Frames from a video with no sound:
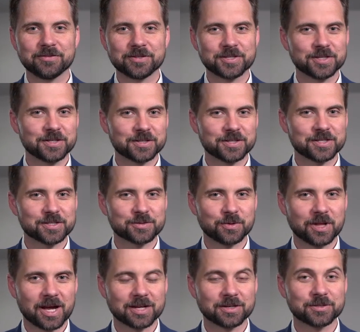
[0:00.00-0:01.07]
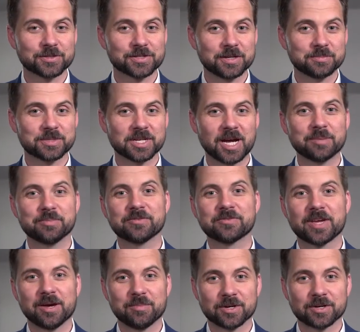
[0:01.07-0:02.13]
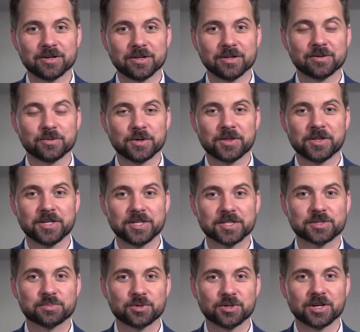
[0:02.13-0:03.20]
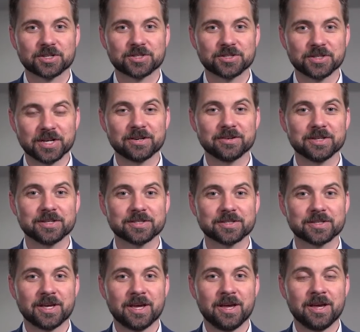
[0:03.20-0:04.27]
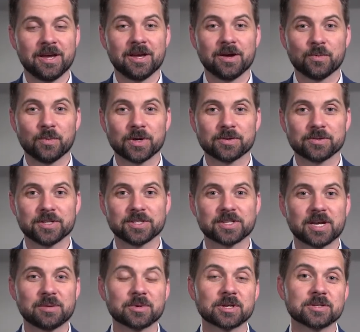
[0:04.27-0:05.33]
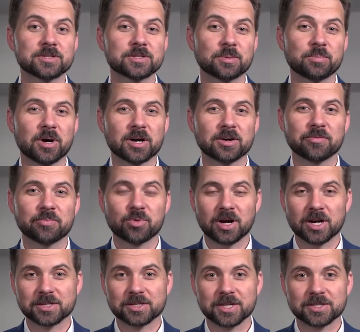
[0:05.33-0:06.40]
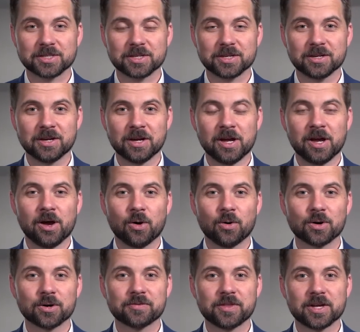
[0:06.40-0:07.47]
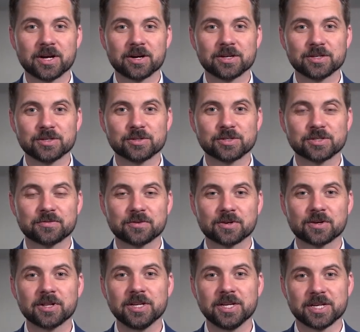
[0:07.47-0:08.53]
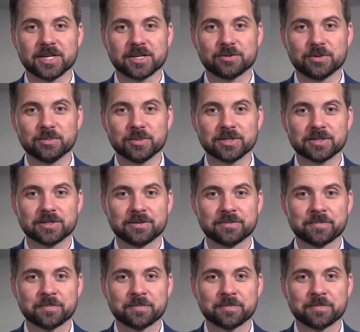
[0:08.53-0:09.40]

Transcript: facilities will handle some type of chemical within its production areas, whether these chemicals are part of processing or if they are used for cleaning equipment.